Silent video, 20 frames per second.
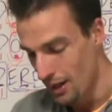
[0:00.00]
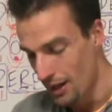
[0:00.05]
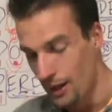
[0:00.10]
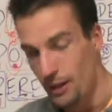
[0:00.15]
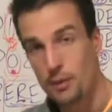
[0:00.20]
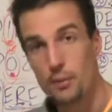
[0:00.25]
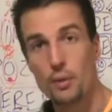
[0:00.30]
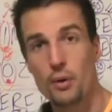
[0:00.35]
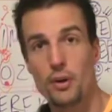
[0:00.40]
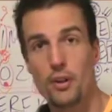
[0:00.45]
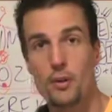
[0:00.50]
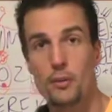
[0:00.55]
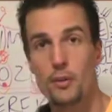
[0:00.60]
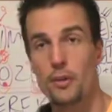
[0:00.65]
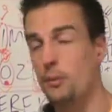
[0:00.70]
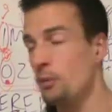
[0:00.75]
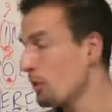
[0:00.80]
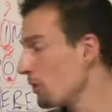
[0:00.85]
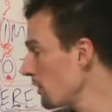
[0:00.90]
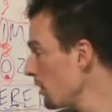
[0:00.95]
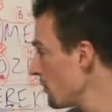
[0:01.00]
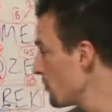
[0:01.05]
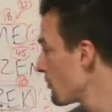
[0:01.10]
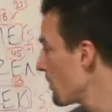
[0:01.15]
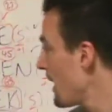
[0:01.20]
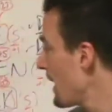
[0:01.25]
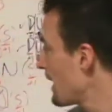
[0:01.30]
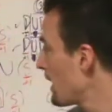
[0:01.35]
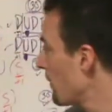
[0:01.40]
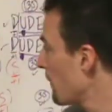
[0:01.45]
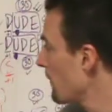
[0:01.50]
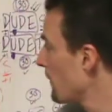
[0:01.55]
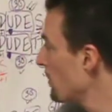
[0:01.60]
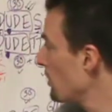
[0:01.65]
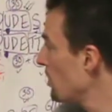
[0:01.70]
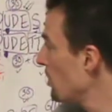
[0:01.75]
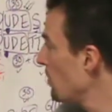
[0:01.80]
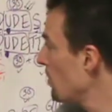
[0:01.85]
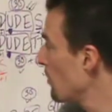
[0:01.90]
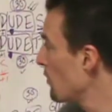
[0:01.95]
the more the, the more you drag out the
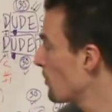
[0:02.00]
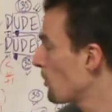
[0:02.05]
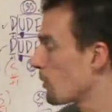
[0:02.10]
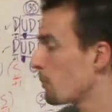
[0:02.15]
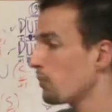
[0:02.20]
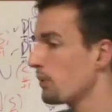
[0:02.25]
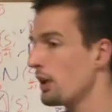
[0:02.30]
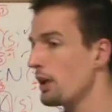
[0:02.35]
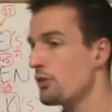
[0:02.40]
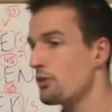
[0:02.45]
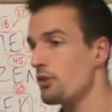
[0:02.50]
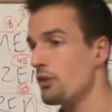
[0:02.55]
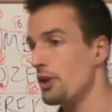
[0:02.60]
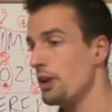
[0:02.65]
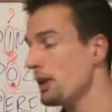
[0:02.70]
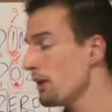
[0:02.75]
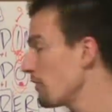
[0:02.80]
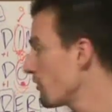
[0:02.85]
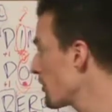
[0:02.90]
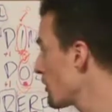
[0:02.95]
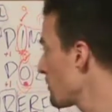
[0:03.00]
U, the more pleasure it is.